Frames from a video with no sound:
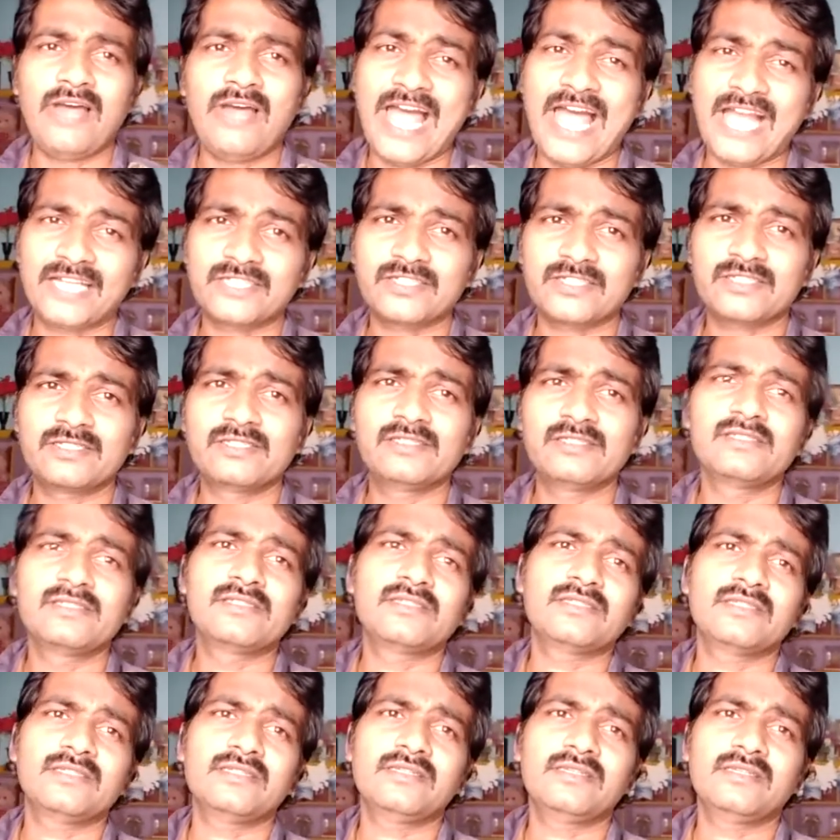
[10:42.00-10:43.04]

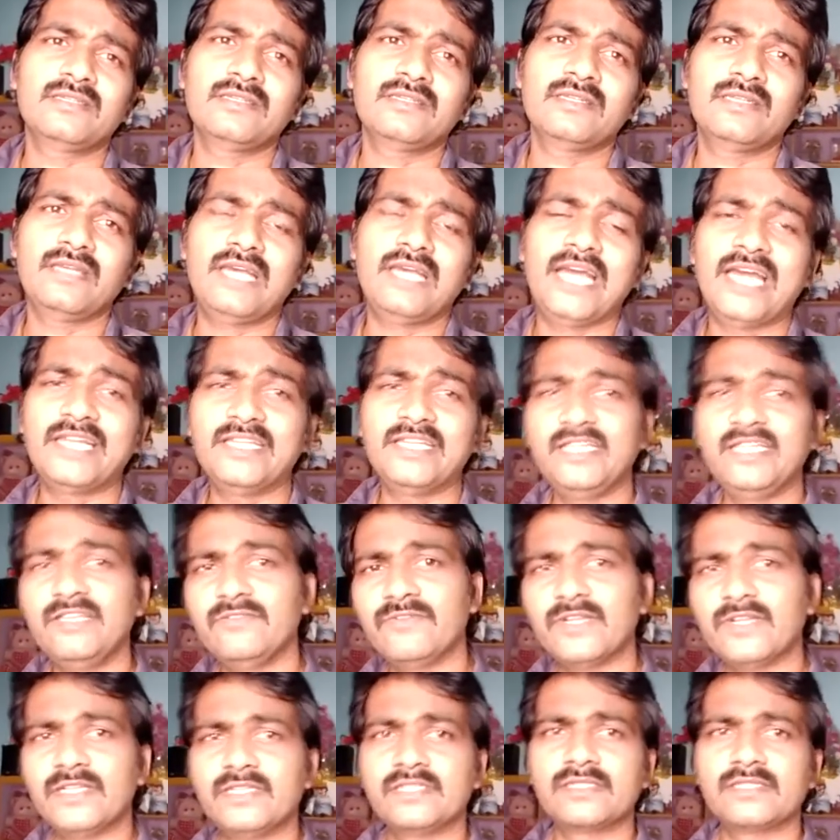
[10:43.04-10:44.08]
actions, and
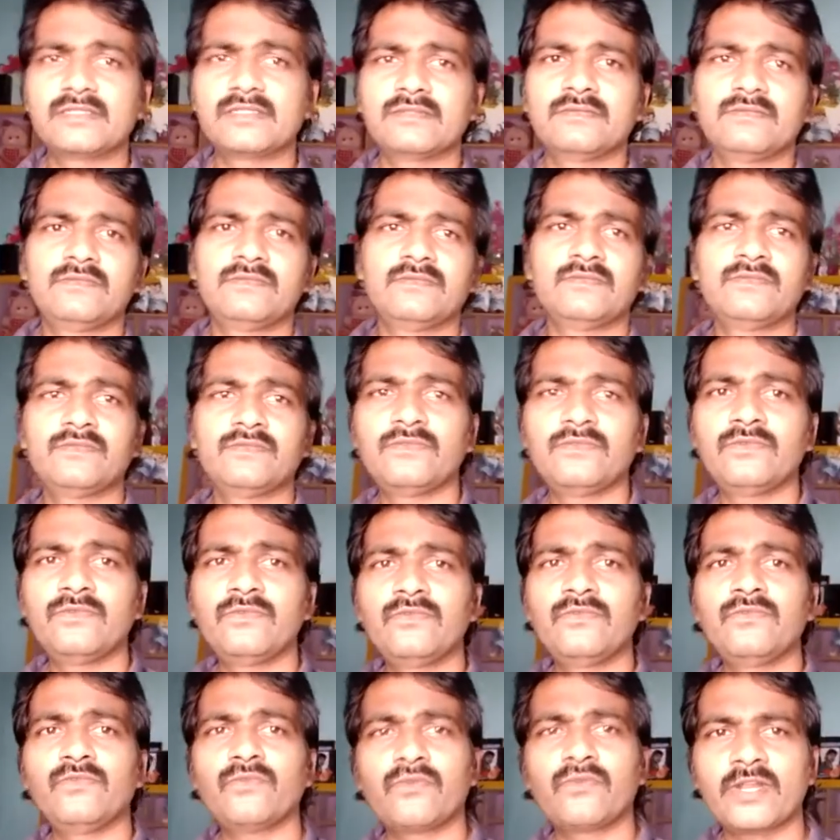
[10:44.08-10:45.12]
events.
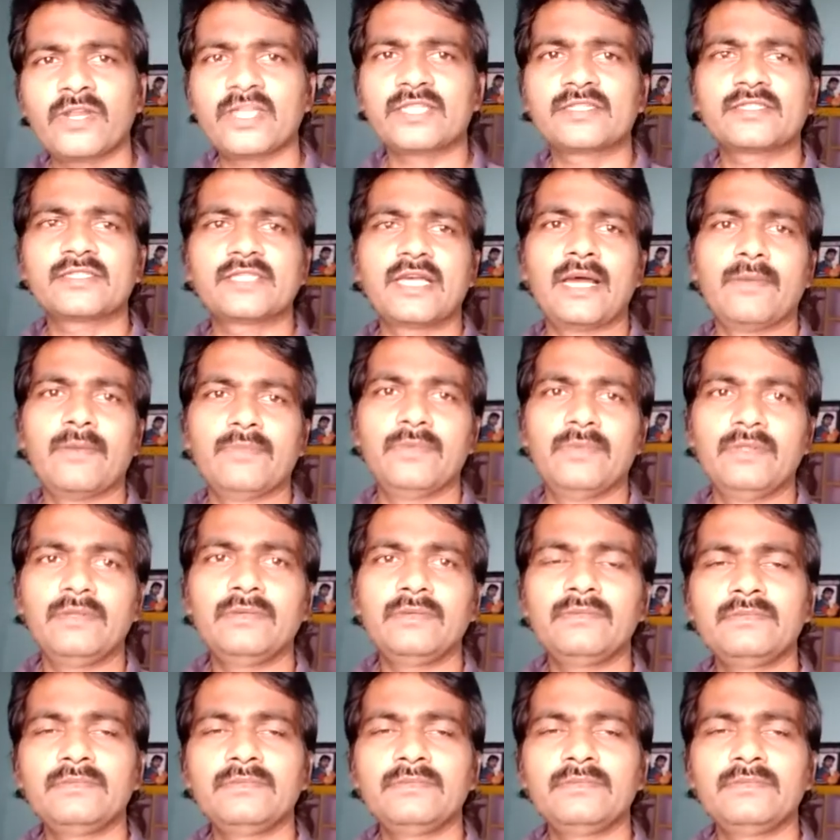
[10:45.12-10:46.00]
For example,